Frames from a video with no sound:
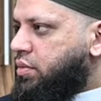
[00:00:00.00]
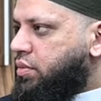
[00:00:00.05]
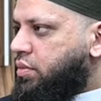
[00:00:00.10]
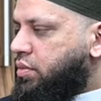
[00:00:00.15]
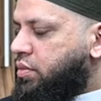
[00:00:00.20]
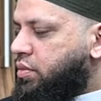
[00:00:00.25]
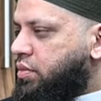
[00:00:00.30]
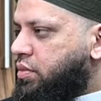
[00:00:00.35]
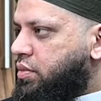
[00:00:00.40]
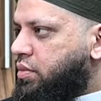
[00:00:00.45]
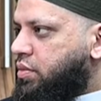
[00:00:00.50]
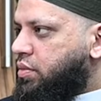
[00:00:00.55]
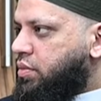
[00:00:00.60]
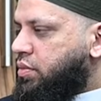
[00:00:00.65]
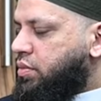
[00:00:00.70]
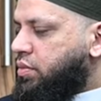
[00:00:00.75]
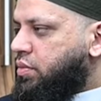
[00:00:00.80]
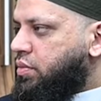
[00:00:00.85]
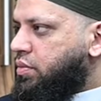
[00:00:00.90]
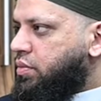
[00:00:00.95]

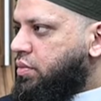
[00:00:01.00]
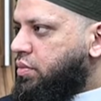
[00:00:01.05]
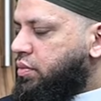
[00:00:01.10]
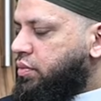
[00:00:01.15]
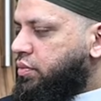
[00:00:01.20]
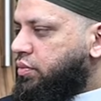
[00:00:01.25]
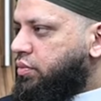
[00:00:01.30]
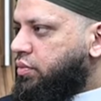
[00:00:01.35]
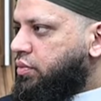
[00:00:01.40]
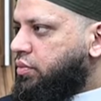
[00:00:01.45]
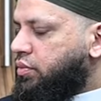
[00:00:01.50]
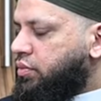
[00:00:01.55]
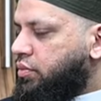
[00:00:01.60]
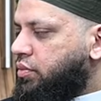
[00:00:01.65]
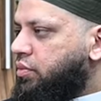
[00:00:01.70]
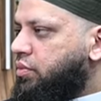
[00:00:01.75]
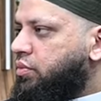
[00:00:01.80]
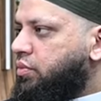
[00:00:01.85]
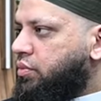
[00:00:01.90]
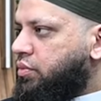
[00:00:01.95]

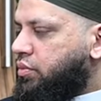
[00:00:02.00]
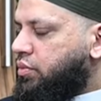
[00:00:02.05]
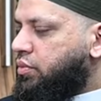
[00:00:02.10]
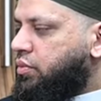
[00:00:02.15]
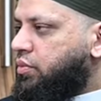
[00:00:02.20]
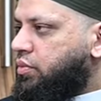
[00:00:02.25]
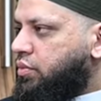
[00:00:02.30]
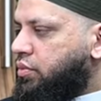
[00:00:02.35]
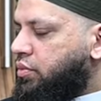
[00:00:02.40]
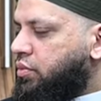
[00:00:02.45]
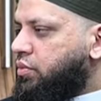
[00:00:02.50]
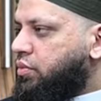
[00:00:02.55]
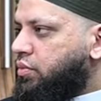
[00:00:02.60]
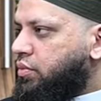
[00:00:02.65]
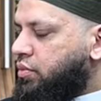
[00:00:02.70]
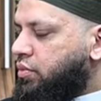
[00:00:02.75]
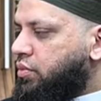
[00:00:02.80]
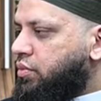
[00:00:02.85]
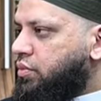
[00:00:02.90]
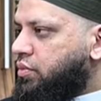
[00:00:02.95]

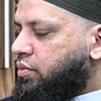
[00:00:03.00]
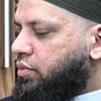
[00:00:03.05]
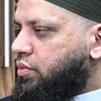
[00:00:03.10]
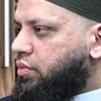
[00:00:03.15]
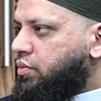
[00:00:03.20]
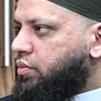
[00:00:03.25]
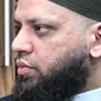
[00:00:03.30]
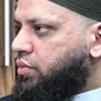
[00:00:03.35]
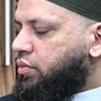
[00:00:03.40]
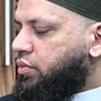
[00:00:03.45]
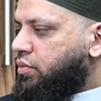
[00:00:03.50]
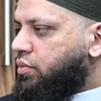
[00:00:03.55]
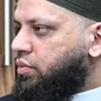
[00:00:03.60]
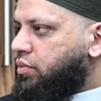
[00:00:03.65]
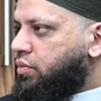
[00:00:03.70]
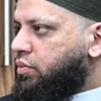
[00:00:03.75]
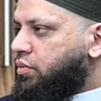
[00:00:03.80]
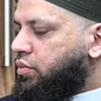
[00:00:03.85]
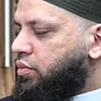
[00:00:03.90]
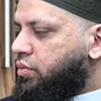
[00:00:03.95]

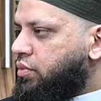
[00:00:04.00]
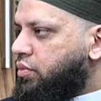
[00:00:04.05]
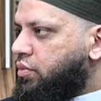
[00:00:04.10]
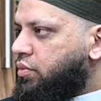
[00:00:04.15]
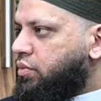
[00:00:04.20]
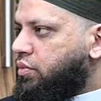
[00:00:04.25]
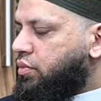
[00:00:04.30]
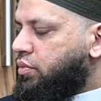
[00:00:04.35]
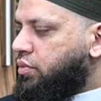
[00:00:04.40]
(not speaking)